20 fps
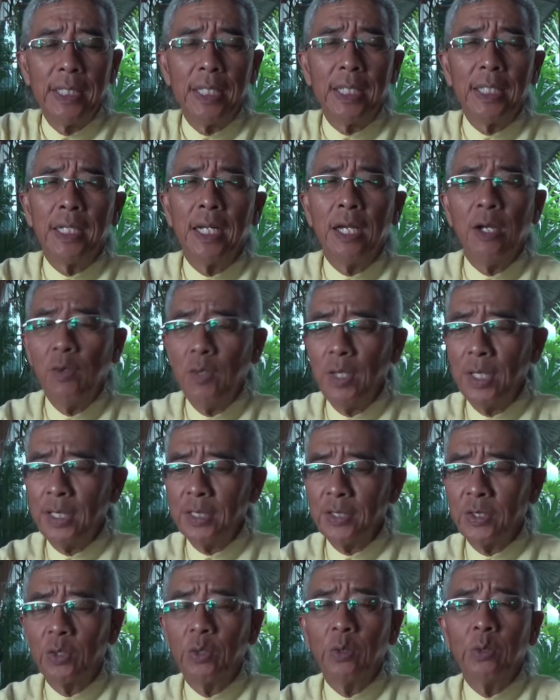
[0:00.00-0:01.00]
And now let
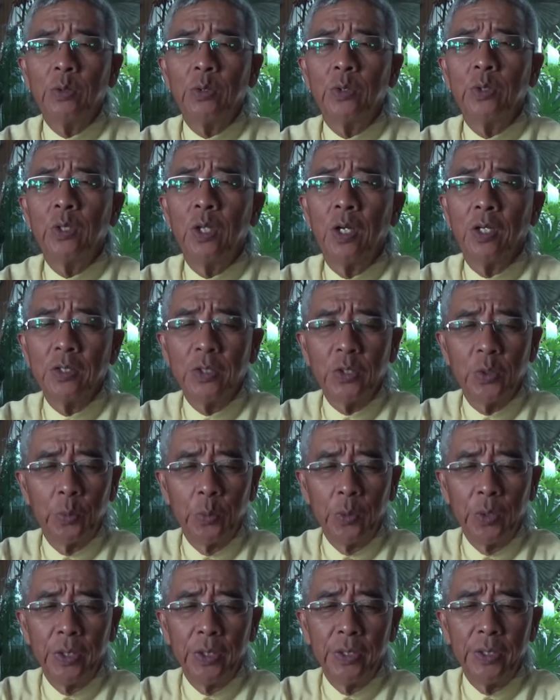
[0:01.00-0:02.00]
us go to God's
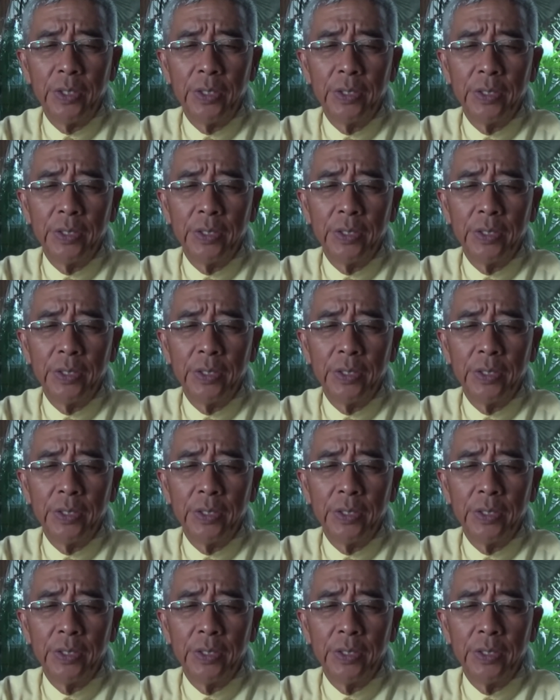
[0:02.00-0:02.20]
Word.